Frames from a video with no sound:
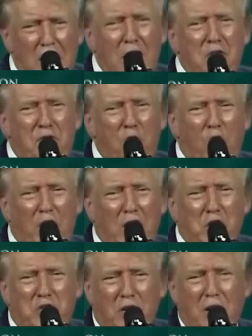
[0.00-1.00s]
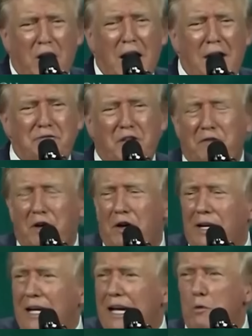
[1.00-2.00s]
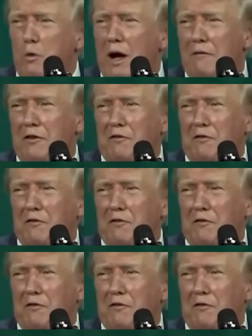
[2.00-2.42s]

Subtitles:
In 4 years, you don't have to vote again. We'll have it